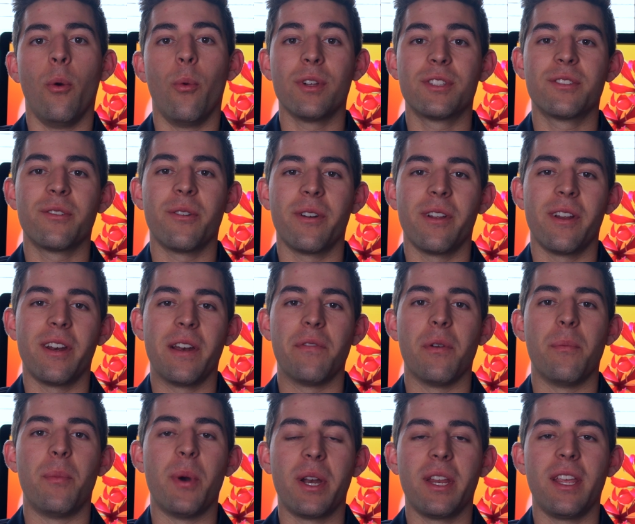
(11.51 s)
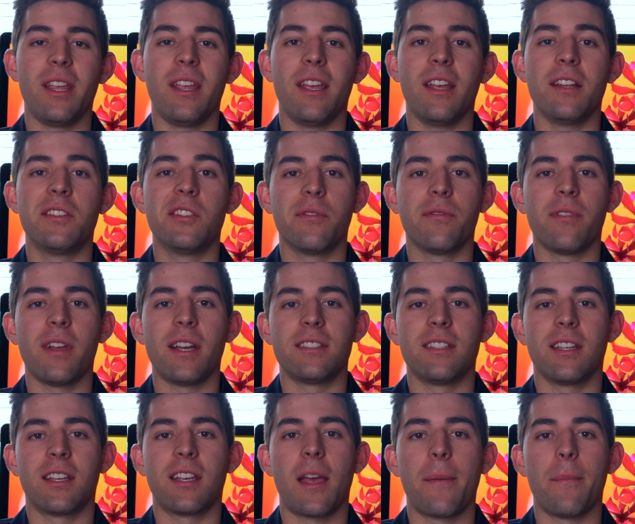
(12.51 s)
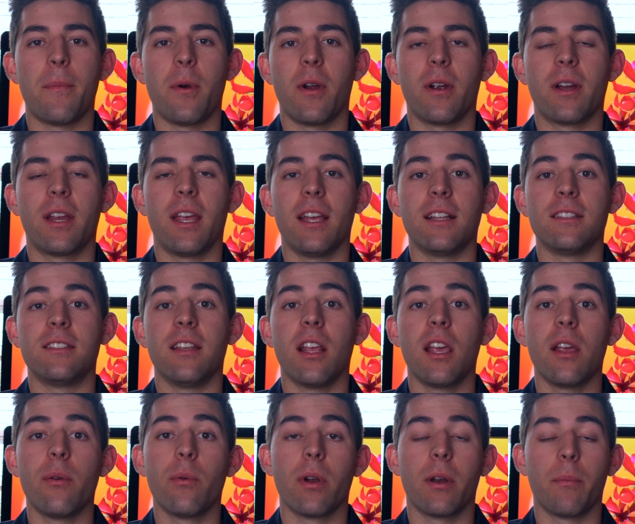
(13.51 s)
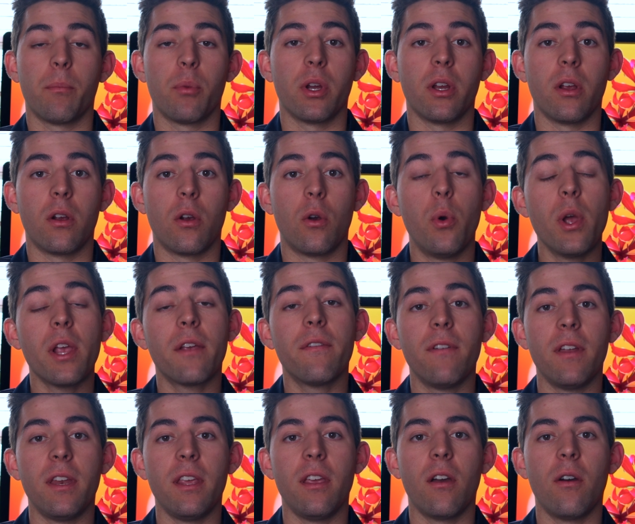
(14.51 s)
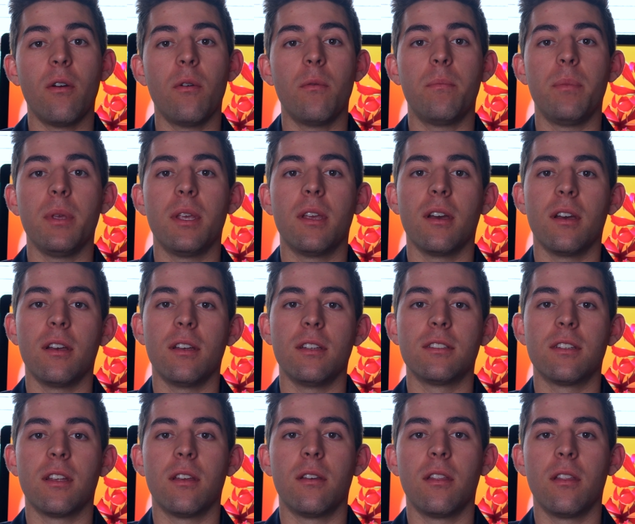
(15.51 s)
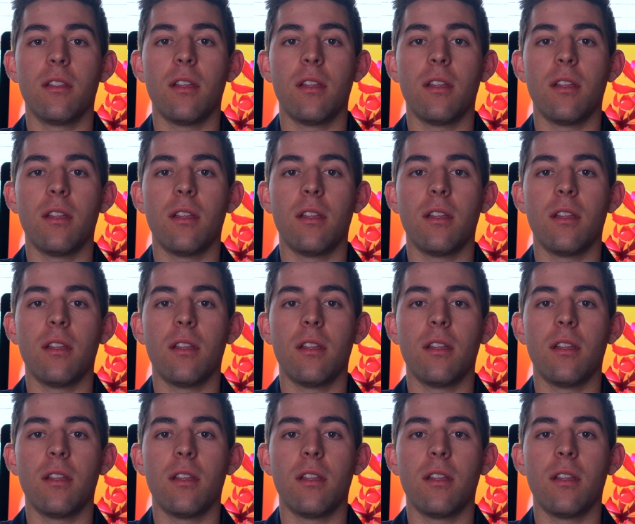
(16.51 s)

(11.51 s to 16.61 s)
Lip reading: What's going on, everybody? It's your Flag Tech guy Mark, and today we're going to bring a quick video because